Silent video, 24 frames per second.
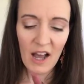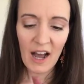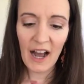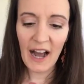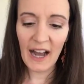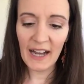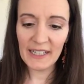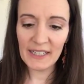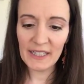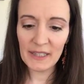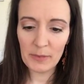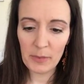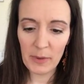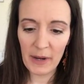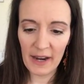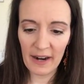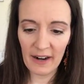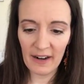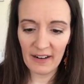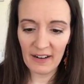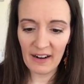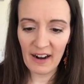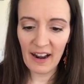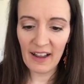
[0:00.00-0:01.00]
I
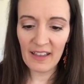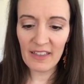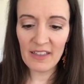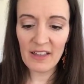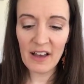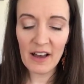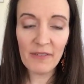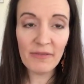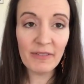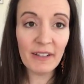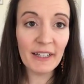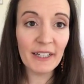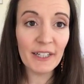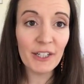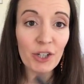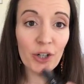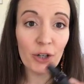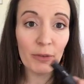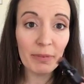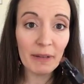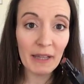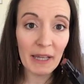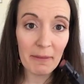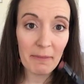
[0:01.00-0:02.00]
swear, I love letting
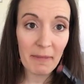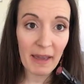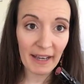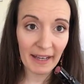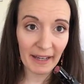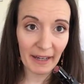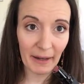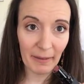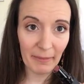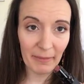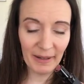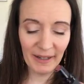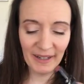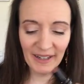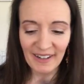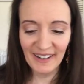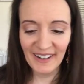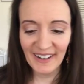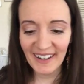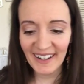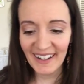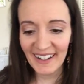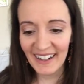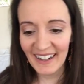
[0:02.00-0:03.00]
her play makeup.
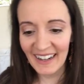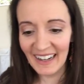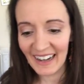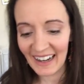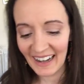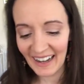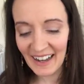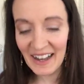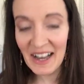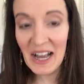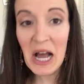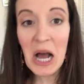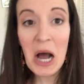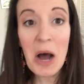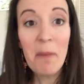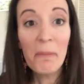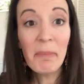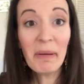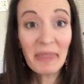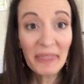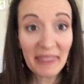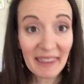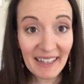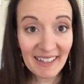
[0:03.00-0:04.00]

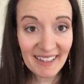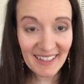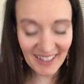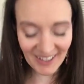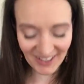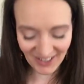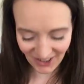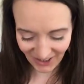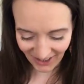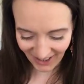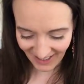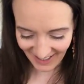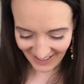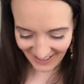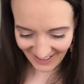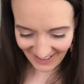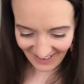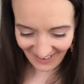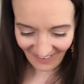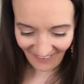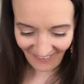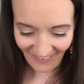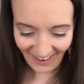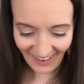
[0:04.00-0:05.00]
But this is starting to get
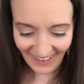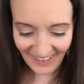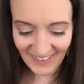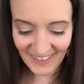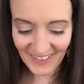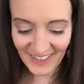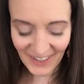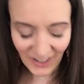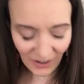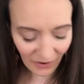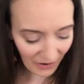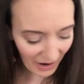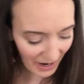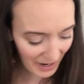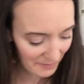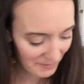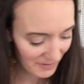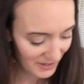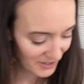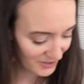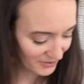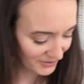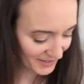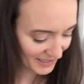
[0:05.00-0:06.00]
annoying. So I'm
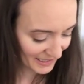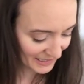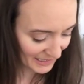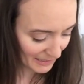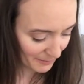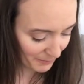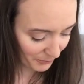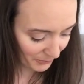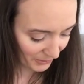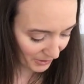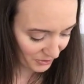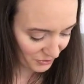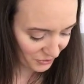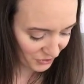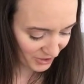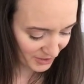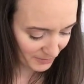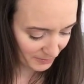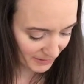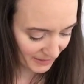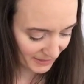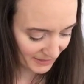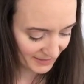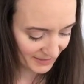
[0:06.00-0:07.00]
gonna use a lip brush
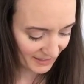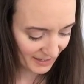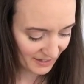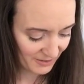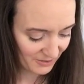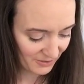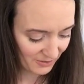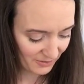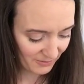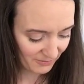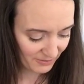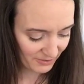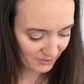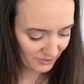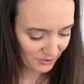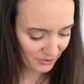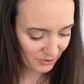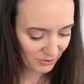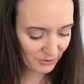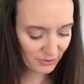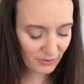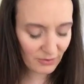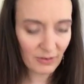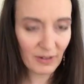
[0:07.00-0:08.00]
just because I don't want
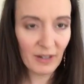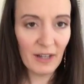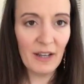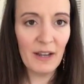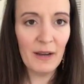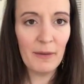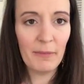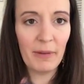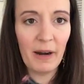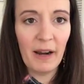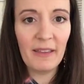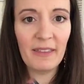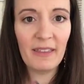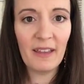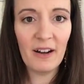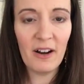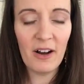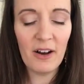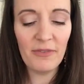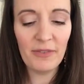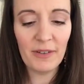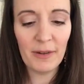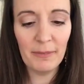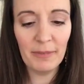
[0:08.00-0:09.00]
to break that
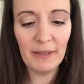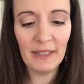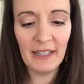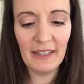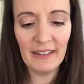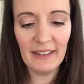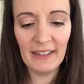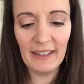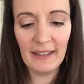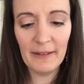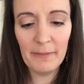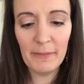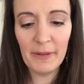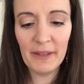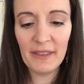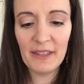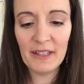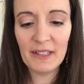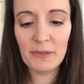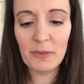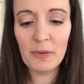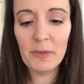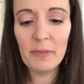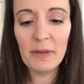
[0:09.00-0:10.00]
off completely. But
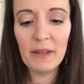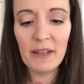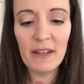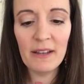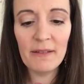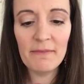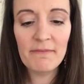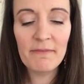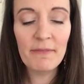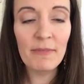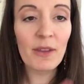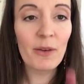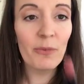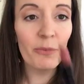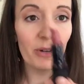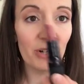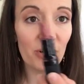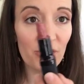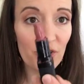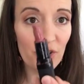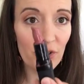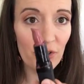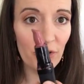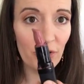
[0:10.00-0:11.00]
this would be what
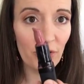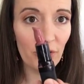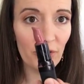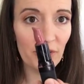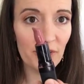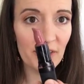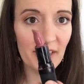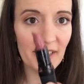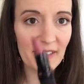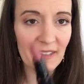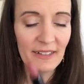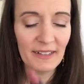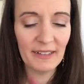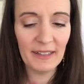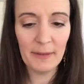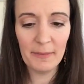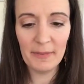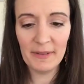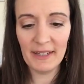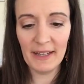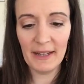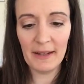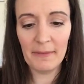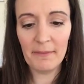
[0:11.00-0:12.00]
a 2-year-old does to
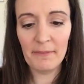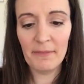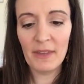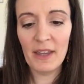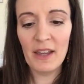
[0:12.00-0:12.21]
lipstick.